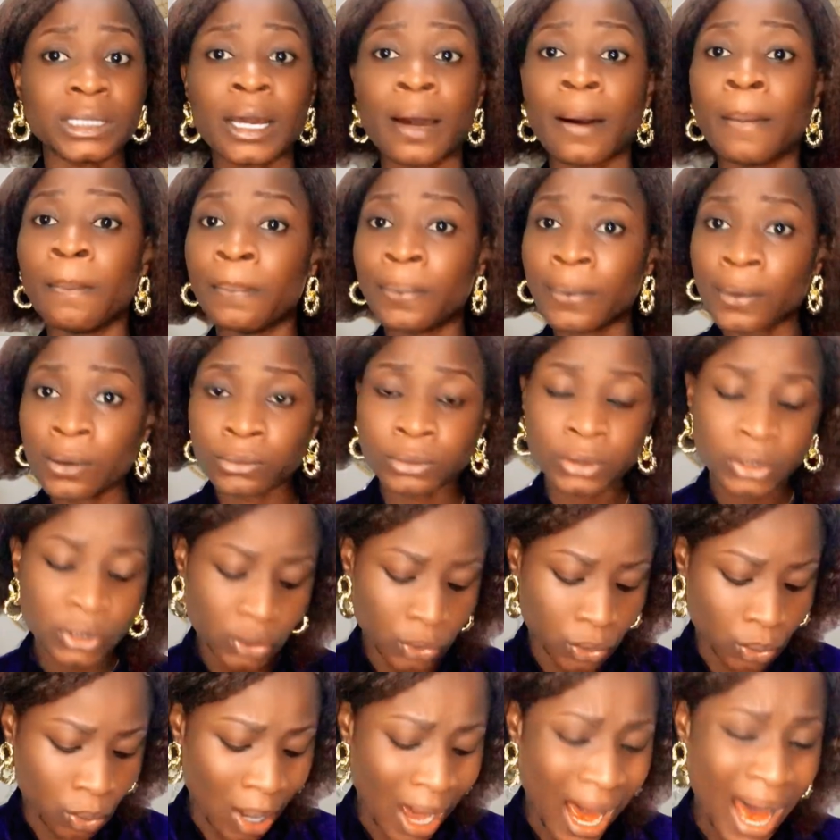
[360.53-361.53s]
They are bound
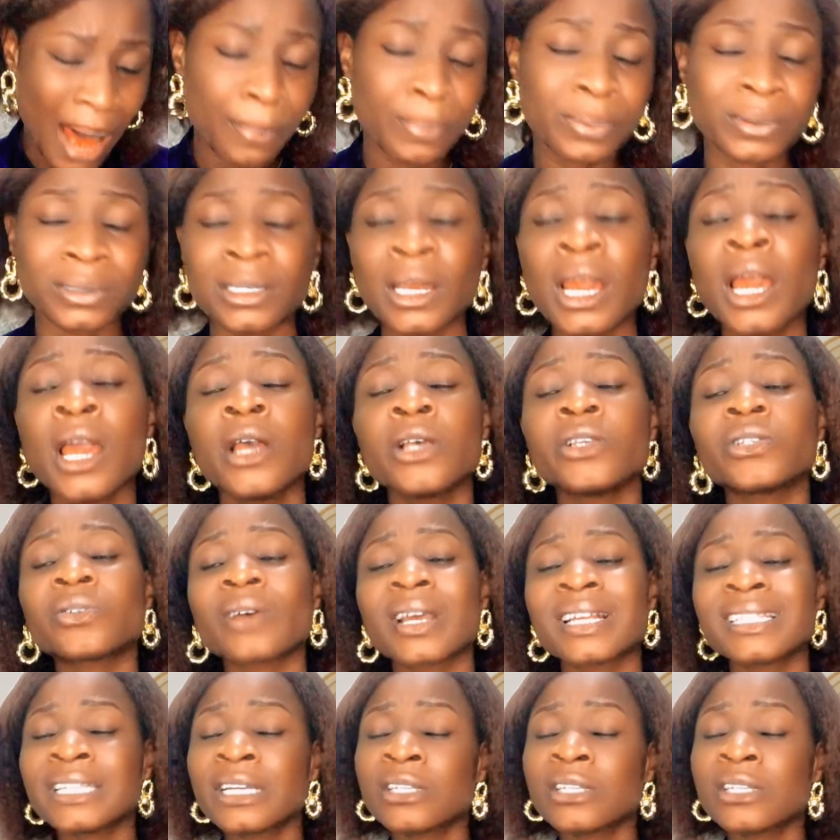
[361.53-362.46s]
to happen. So I